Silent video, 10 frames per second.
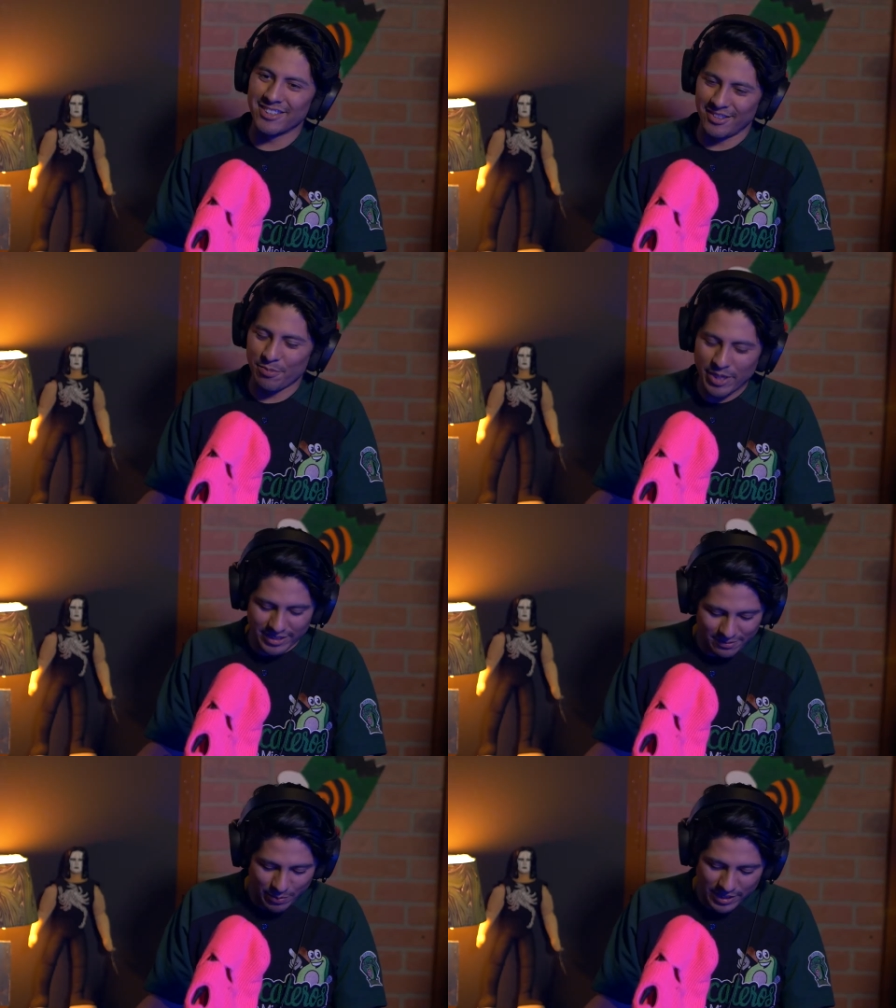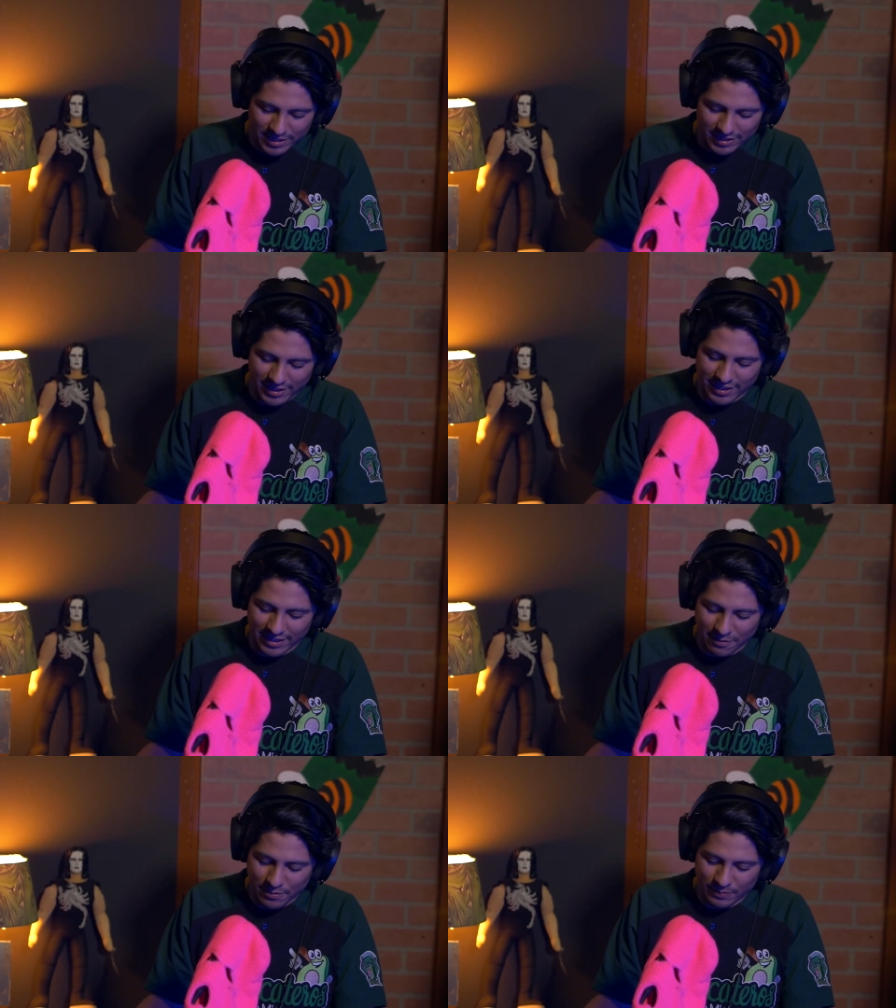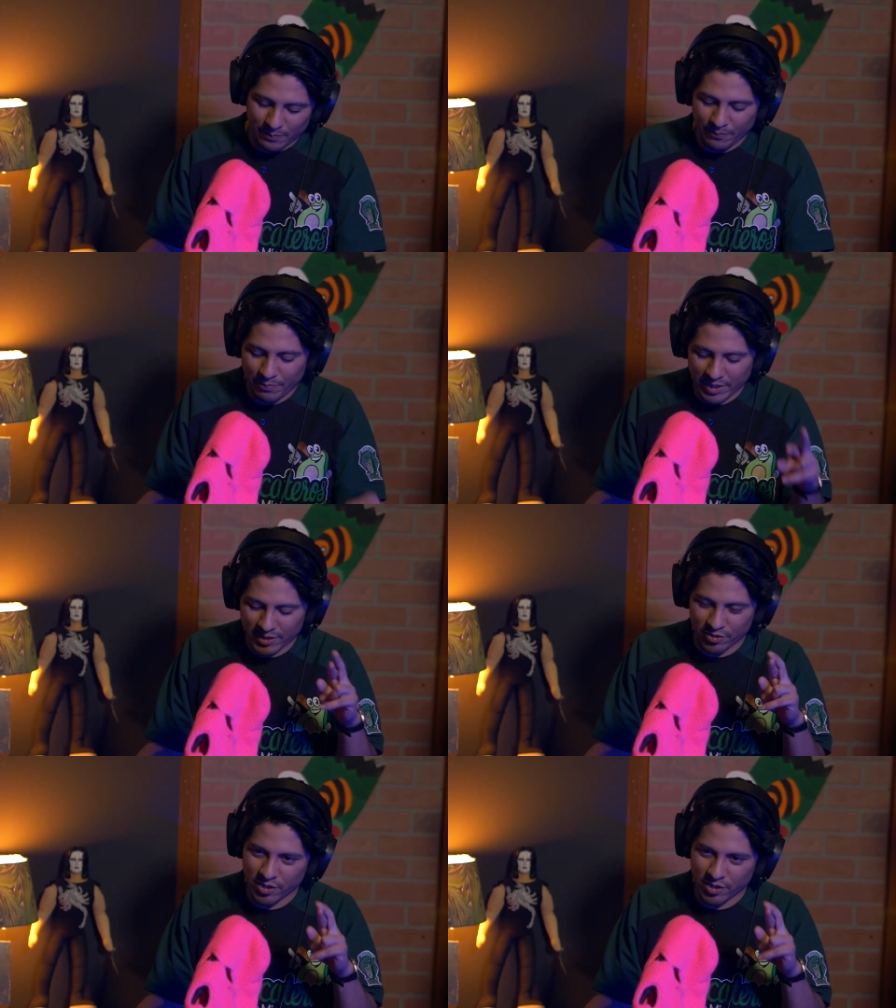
Learn bass. Bass yeah. is a uh, bass and